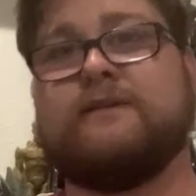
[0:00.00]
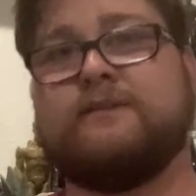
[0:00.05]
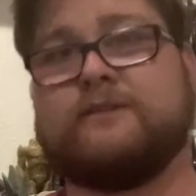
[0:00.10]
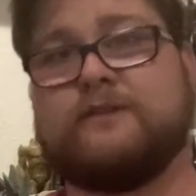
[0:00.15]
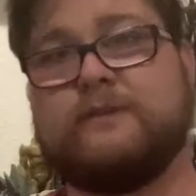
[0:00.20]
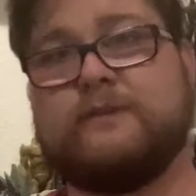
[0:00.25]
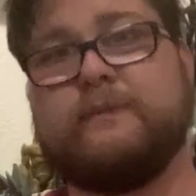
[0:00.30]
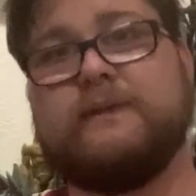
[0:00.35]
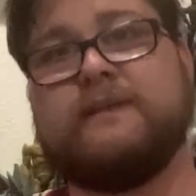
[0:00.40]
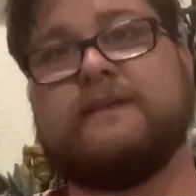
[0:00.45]
There's
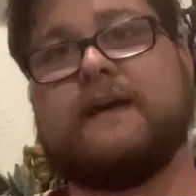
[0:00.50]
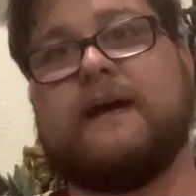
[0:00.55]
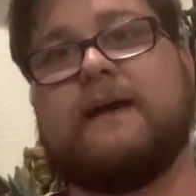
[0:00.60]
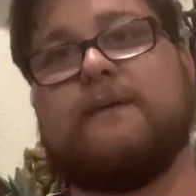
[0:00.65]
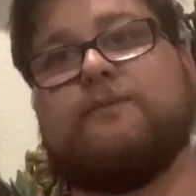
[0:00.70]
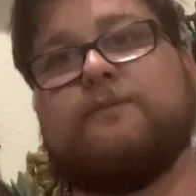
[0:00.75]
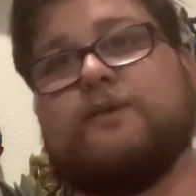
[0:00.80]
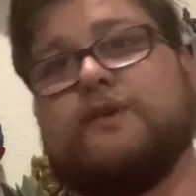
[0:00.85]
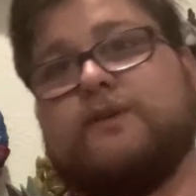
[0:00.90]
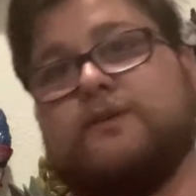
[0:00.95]
going to be
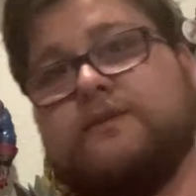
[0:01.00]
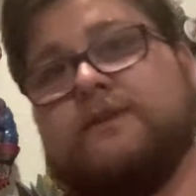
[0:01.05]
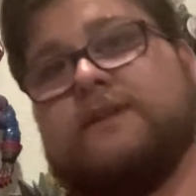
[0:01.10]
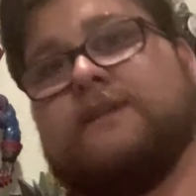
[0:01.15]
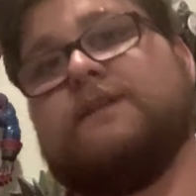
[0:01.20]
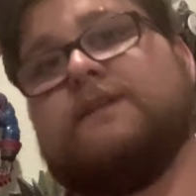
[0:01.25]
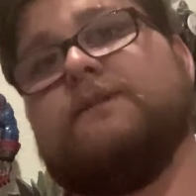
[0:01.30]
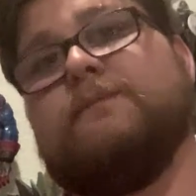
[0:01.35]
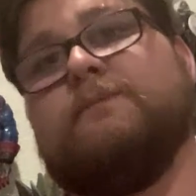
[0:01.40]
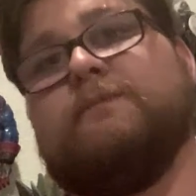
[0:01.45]
times where you
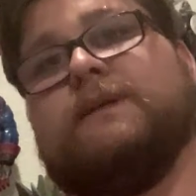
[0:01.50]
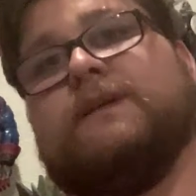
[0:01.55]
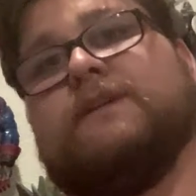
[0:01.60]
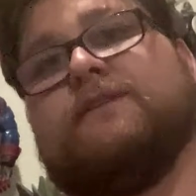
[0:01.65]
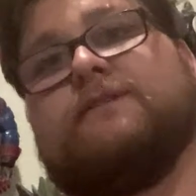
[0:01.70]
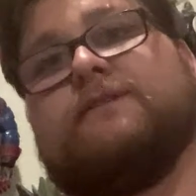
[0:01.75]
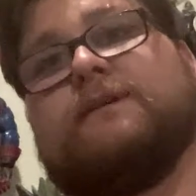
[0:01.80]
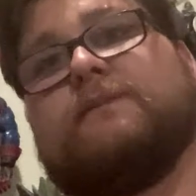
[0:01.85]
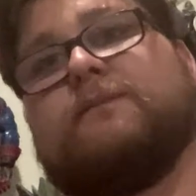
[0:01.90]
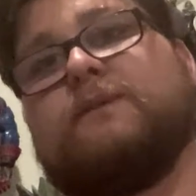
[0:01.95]
need to be
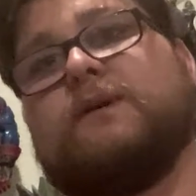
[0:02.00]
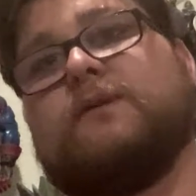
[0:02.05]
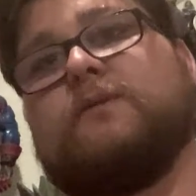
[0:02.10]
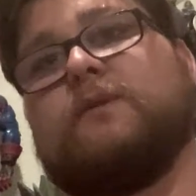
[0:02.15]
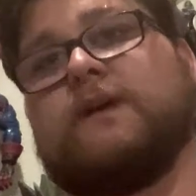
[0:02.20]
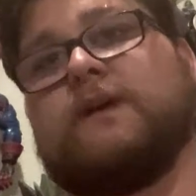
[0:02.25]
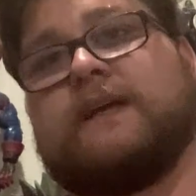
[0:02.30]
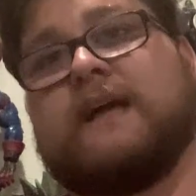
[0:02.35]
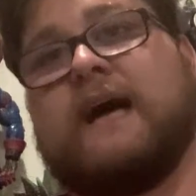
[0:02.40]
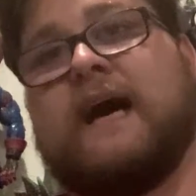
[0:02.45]
somewhere
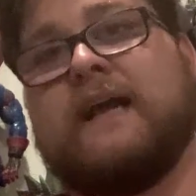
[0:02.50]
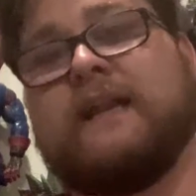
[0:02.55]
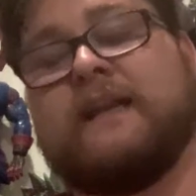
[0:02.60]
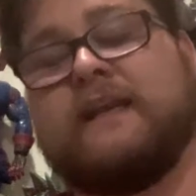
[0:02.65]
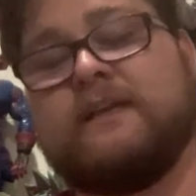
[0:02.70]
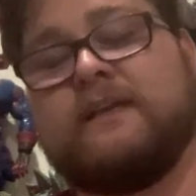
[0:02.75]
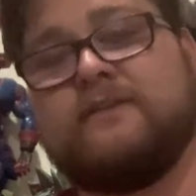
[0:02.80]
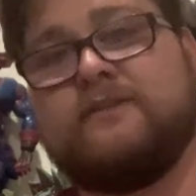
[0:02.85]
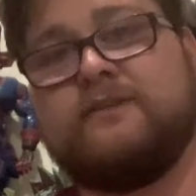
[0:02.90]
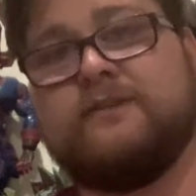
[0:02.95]
where God
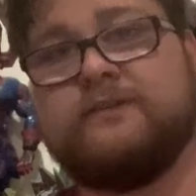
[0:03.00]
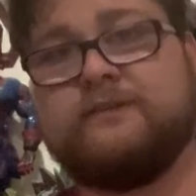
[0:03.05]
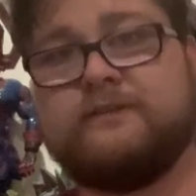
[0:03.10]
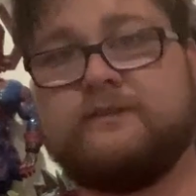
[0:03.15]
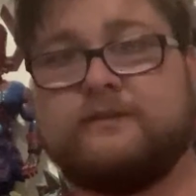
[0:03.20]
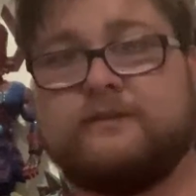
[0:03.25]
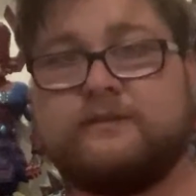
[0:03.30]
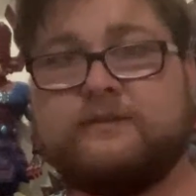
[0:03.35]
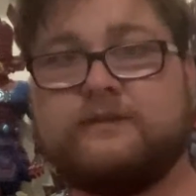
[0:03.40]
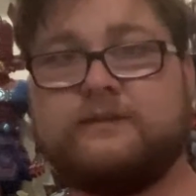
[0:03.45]
needs you
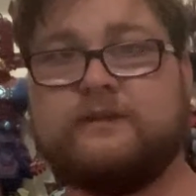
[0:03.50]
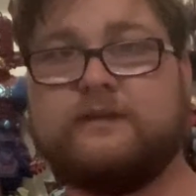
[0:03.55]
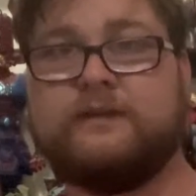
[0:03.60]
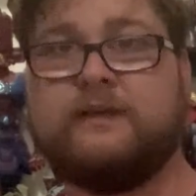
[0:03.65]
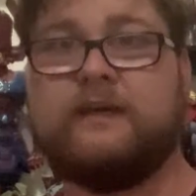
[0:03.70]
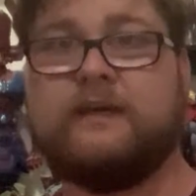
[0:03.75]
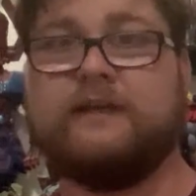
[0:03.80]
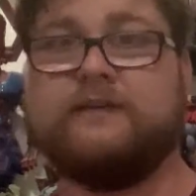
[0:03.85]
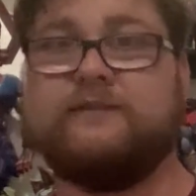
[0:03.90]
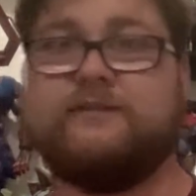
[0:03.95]

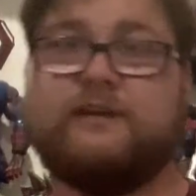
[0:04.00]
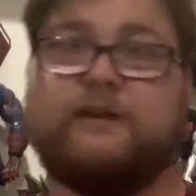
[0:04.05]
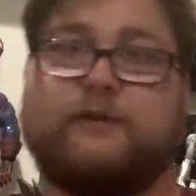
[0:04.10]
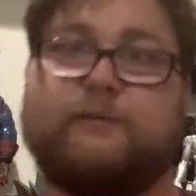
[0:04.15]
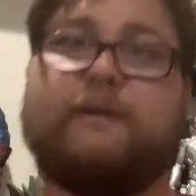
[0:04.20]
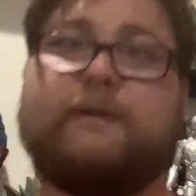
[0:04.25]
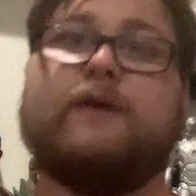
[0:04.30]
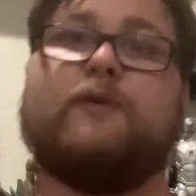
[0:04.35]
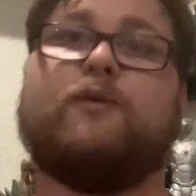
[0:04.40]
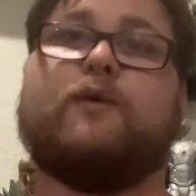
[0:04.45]
instead of
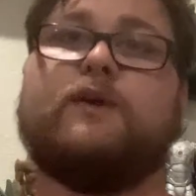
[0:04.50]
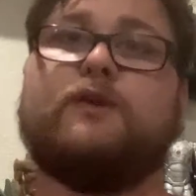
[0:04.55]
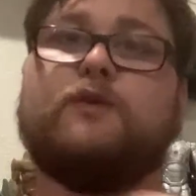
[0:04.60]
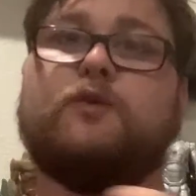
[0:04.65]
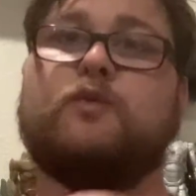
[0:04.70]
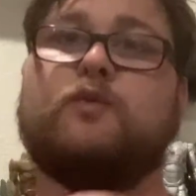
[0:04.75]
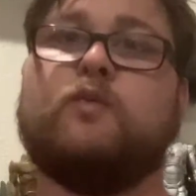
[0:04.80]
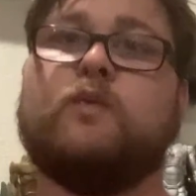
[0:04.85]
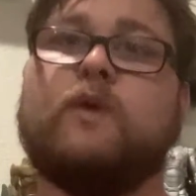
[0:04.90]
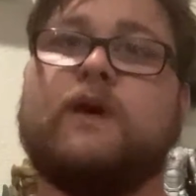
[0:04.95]
being where you
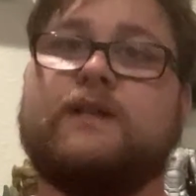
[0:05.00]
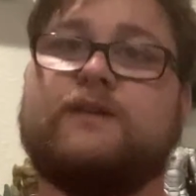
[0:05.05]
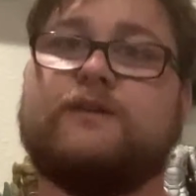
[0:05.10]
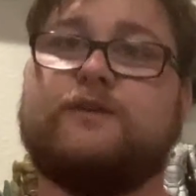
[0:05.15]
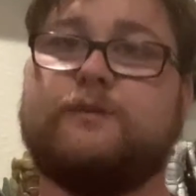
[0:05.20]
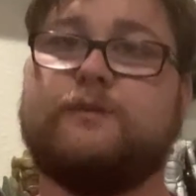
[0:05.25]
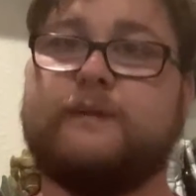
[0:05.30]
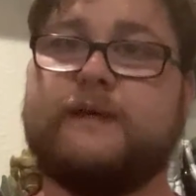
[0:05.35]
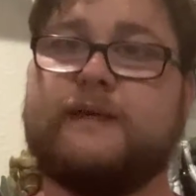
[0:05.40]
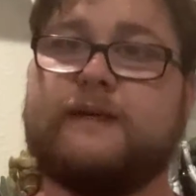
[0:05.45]
want
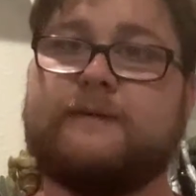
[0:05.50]
to be.